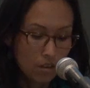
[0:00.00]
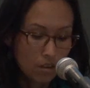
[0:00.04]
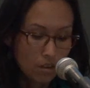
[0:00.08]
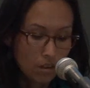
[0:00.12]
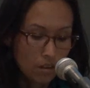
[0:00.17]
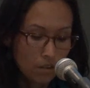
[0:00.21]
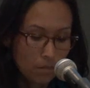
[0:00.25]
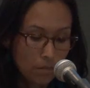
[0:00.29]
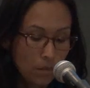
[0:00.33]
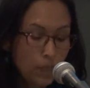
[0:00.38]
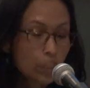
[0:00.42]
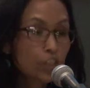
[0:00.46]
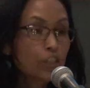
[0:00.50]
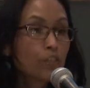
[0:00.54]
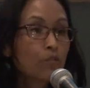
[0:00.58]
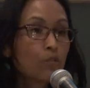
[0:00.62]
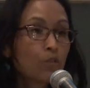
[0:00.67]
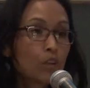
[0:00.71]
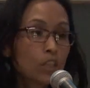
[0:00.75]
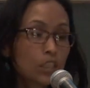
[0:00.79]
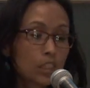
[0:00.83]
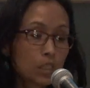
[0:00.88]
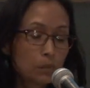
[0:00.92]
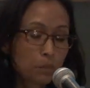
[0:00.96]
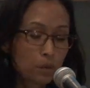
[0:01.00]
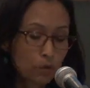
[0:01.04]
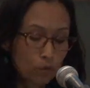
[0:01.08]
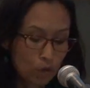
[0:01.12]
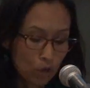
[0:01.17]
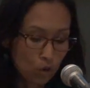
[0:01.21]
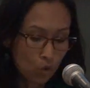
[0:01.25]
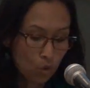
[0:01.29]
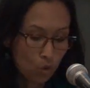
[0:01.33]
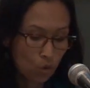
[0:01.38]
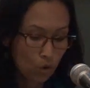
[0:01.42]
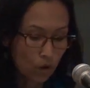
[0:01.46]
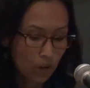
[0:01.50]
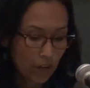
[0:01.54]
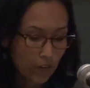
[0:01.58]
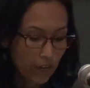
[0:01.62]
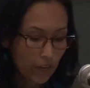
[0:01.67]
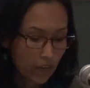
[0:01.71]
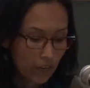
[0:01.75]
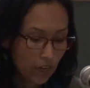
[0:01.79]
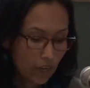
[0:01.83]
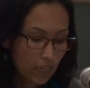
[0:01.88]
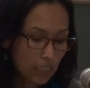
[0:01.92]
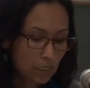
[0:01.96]
Much of what's been
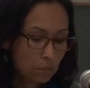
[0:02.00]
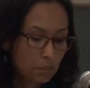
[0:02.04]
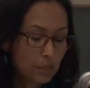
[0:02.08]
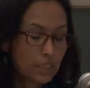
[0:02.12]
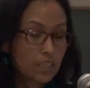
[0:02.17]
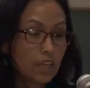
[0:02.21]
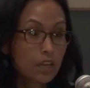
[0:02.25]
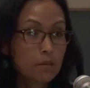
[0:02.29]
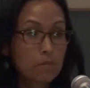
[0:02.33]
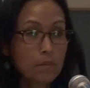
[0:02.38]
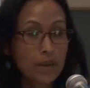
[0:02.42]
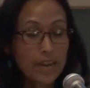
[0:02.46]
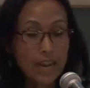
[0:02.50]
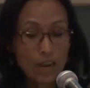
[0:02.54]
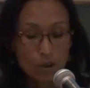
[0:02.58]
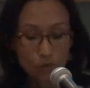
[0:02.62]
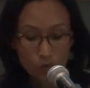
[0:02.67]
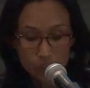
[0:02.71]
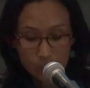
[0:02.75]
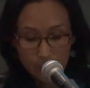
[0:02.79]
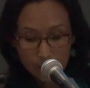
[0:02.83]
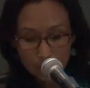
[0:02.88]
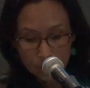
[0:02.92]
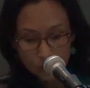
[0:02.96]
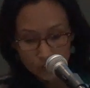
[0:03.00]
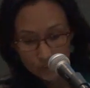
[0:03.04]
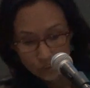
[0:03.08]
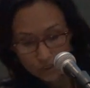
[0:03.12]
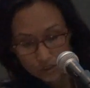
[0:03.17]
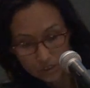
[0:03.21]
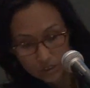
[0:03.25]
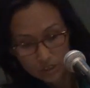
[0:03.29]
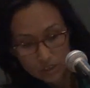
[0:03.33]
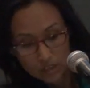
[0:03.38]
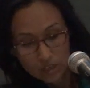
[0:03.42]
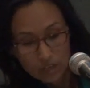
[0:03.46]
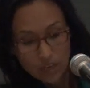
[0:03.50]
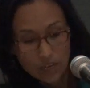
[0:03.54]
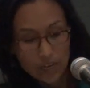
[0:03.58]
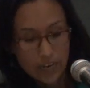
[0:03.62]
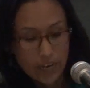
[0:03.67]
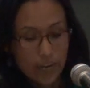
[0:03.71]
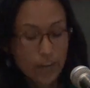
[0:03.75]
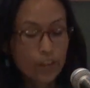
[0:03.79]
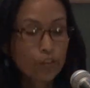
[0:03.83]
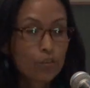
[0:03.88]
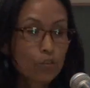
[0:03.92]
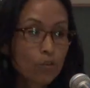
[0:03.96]
recorded has been done by outsiders,
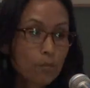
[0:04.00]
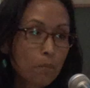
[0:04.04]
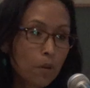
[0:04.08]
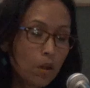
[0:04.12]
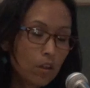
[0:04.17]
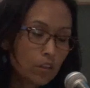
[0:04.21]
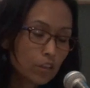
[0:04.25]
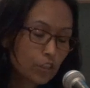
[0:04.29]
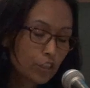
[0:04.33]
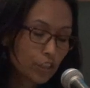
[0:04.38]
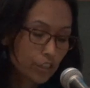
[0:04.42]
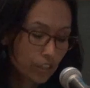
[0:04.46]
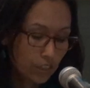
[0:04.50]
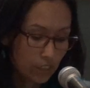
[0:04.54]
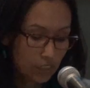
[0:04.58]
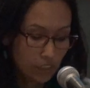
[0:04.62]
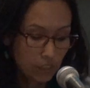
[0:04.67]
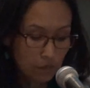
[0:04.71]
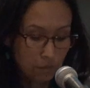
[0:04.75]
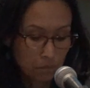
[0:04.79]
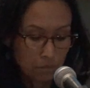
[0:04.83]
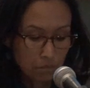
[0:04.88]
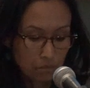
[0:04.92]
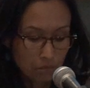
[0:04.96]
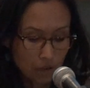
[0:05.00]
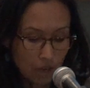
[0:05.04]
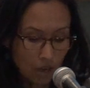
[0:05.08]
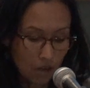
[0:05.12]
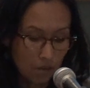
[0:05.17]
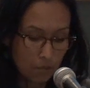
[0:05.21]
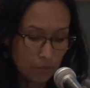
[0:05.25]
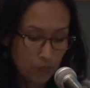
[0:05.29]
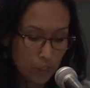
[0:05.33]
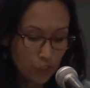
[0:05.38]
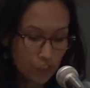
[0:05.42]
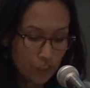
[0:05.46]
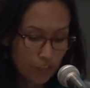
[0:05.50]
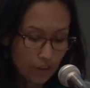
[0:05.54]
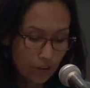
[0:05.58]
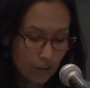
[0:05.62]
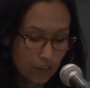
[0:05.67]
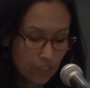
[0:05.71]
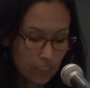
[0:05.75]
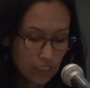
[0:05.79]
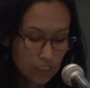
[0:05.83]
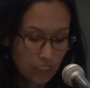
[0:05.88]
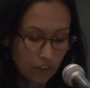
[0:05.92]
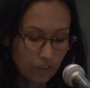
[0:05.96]
anthropologists,
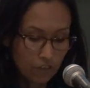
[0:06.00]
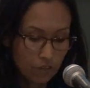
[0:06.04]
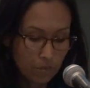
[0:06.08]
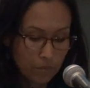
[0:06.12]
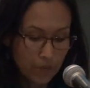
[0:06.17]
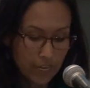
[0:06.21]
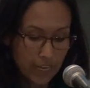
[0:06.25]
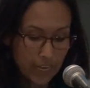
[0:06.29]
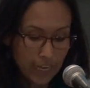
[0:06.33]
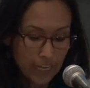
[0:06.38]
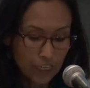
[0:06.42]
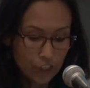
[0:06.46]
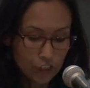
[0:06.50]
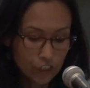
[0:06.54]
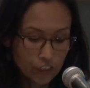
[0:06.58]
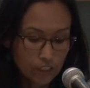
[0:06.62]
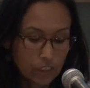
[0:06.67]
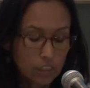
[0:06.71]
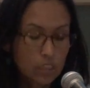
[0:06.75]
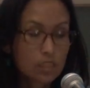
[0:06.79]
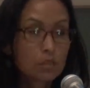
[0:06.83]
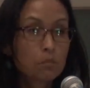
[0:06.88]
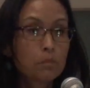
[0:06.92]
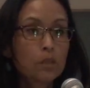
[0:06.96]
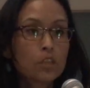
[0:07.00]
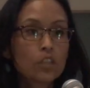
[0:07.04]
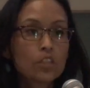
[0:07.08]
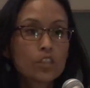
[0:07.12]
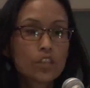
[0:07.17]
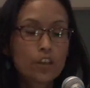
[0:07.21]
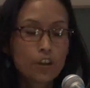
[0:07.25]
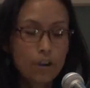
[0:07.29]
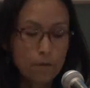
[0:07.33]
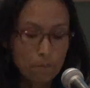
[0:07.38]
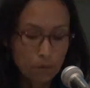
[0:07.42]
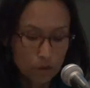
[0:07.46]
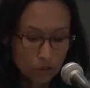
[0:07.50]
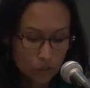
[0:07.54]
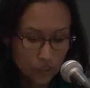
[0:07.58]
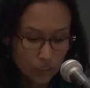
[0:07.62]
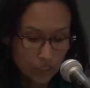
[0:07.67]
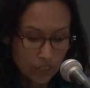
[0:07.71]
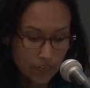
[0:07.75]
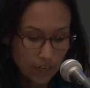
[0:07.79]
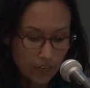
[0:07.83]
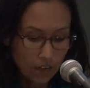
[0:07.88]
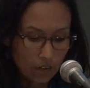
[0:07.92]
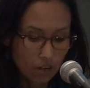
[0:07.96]
missionaries, government agents, military
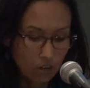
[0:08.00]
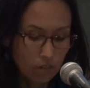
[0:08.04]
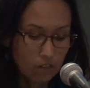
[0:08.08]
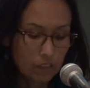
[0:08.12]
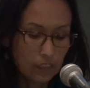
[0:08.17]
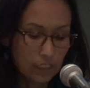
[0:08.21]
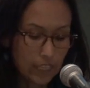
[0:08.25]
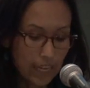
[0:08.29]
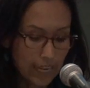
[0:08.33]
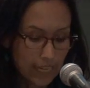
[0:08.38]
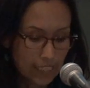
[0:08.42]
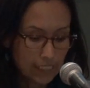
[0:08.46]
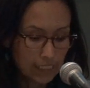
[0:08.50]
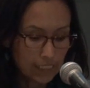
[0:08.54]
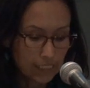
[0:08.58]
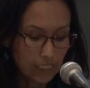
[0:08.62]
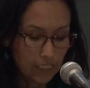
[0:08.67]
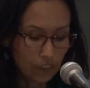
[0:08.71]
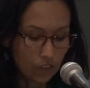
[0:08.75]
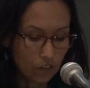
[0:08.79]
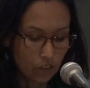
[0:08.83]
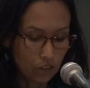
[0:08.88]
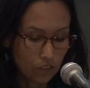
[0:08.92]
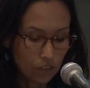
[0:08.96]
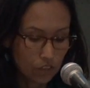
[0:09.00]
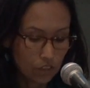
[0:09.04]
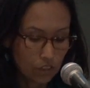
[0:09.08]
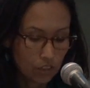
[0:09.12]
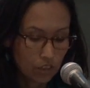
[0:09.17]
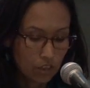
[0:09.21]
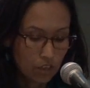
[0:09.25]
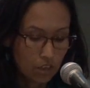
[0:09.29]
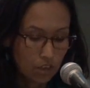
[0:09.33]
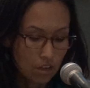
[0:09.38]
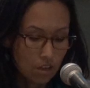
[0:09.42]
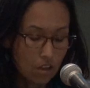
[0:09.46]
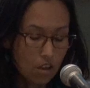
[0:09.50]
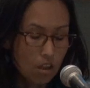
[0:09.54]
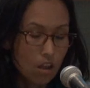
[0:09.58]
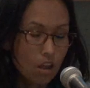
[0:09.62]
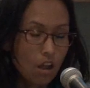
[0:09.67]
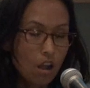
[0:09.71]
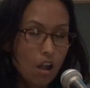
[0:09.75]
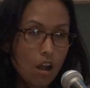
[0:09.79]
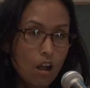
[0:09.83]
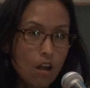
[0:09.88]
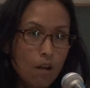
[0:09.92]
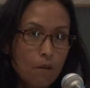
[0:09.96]
personnel, and land seekers.
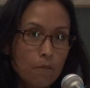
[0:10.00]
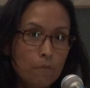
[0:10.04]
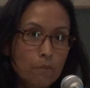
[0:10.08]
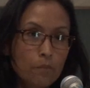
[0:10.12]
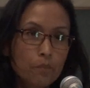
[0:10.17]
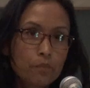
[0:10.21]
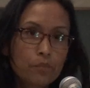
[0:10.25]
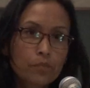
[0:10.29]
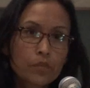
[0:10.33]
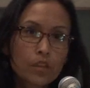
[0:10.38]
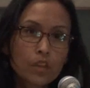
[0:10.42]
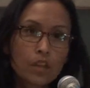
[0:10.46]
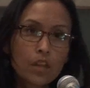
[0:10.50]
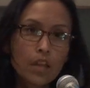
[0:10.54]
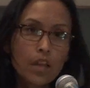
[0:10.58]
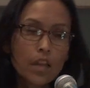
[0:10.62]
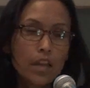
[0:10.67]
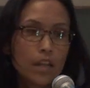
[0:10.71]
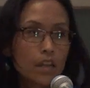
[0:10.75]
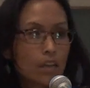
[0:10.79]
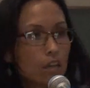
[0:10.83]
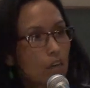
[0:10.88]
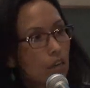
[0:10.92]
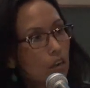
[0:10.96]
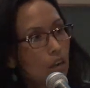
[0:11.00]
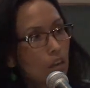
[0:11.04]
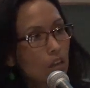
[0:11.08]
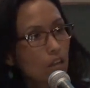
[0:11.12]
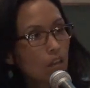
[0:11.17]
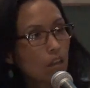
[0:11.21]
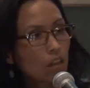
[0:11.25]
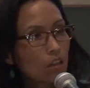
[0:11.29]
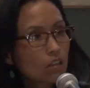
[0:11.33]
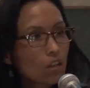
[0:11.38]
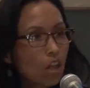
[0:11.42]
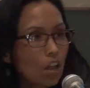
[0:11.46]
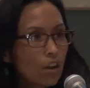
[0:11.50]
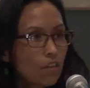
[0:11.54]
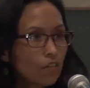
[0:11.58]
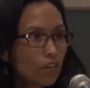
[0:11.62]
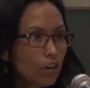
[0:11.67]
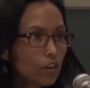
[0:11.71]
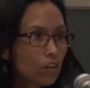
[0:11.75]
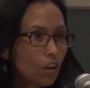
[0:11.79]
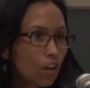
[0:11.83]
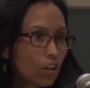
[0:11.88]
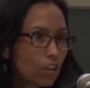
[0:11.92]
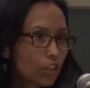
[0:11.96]
And a lot of our
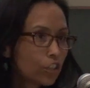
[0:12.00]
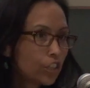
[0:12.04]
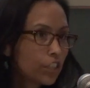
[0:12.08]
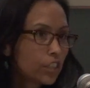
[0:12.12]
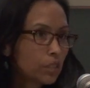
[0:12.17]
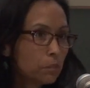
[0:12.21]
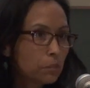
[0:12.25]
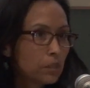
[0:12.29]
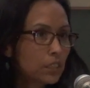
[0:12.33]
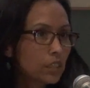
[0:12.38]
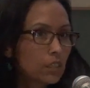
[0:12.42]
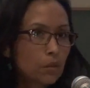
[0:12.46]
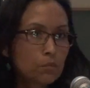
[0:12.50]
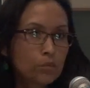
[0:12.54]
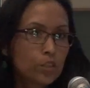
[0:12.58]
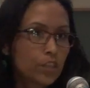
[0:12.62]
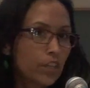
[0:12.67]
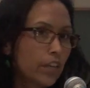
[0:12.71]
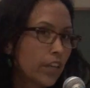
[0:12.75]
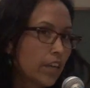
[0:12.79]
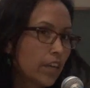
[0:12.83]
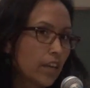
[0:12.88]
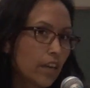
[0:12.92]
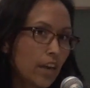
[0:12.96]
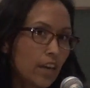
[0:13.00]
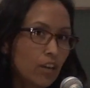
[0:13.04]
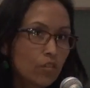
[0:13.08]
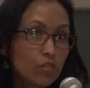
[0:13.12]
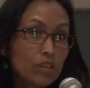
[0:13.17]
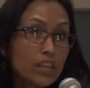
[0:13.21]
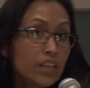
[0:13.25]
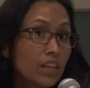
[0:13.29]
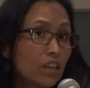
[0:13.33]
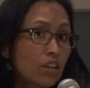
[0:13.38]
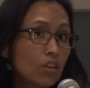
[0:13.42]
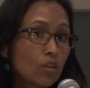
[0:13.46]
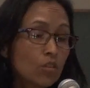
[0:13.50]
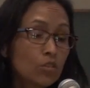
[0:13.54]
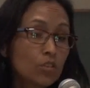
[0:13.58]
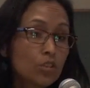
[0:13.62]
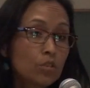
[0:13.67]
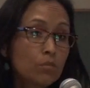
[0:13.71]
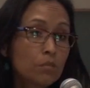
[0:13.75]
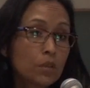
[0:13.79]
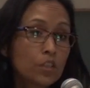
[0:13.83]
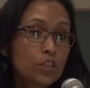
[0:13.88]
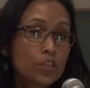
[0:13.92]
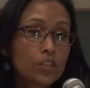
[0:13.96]
knowledge has been subjugated. I don't need to go too
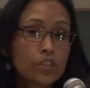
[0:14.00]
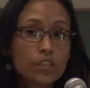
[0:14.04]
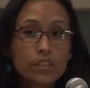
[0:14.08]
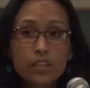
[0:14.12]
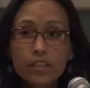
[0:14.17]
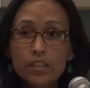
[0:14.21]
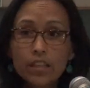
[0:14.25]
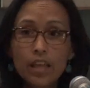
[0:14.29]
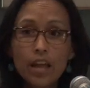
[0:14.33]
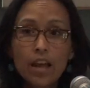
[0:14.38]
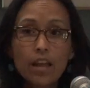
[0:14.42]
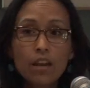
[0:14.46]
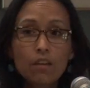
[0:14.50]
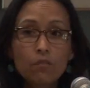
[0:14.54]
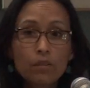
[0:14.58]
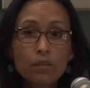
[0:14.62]
much into that.